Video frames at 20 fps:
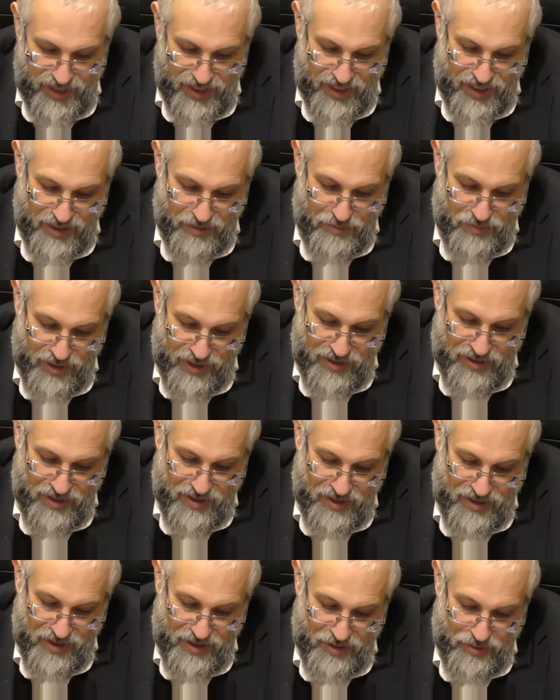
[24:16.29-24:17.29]
in what
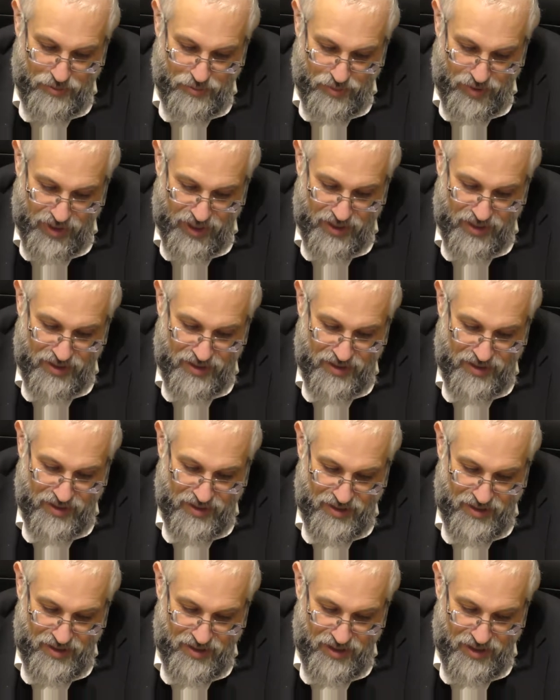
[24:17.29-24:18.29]
the way
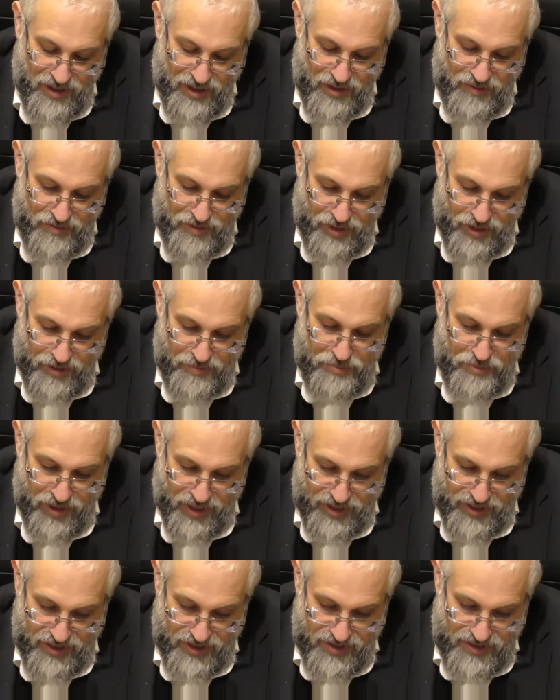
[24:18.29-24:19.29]
of the
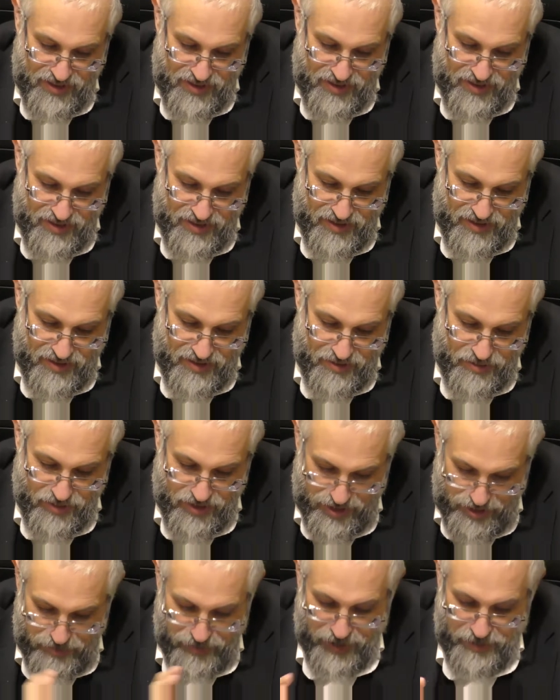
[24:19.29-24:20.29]
upright is, of
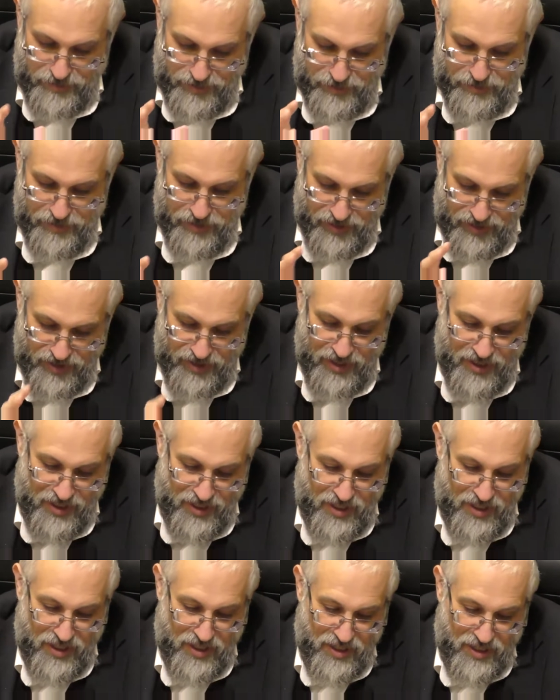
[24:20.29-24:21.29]
the straight people.
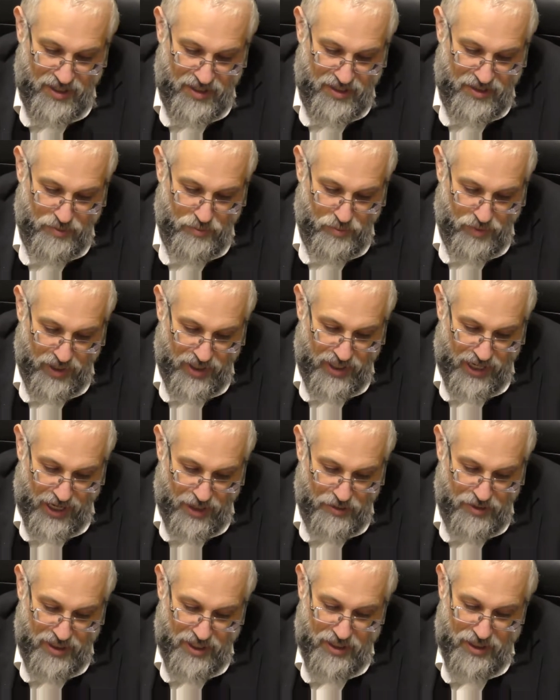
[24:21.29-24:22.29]

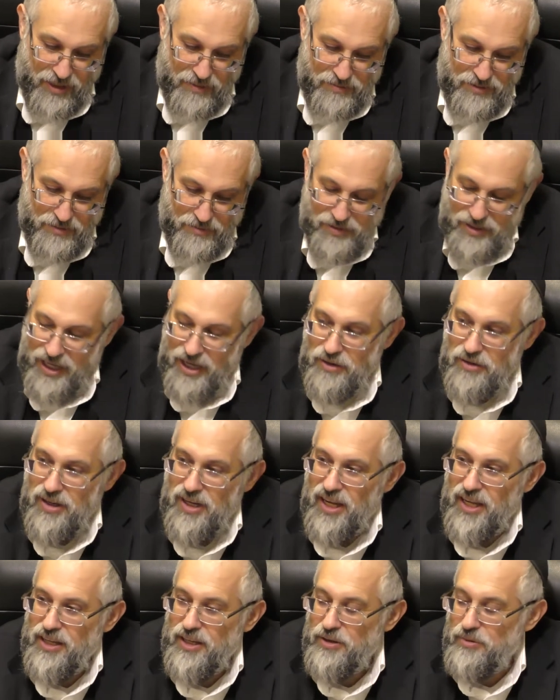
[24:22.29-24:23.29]
How can it come to me? How
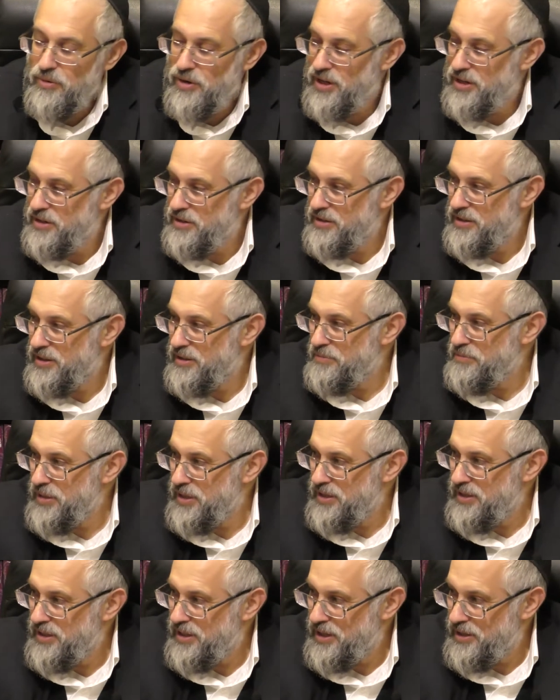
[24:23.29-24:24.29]
can I acquire the
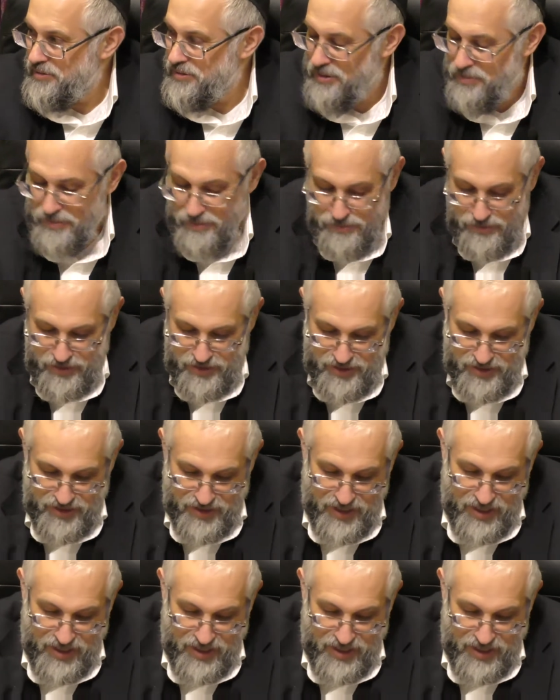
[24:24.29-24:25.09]
midah of tmimus?